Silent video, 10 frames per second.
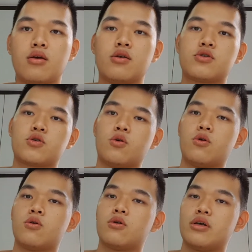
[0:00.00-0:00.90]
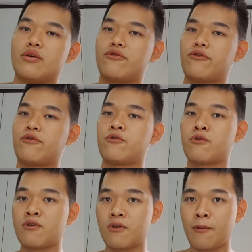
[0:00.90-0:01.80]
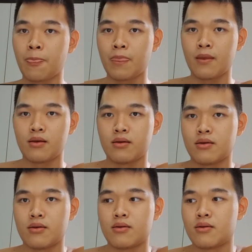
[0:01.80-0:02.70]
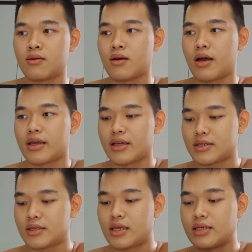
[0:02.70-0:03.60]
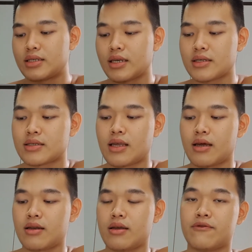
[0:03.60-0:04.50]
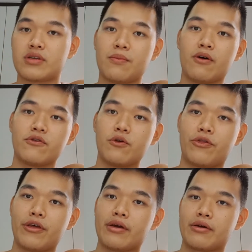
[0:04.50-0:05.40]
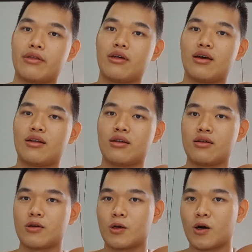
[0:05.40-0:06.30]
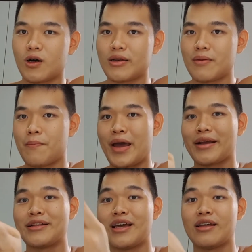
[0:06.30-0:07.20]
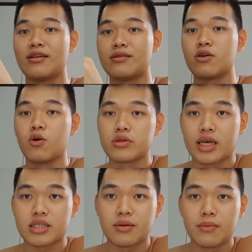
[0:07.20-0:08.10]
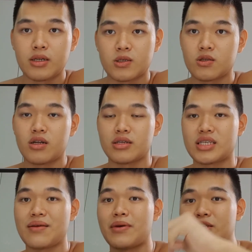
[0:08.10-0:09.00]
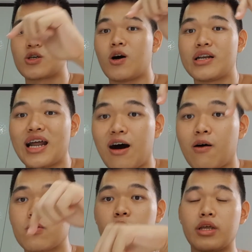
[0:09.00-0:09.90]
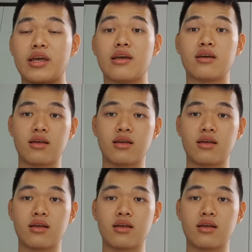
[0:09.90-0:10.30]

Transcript: So if I guess he says that if some of you think that God back then in the Old Testament is not the same as God now today,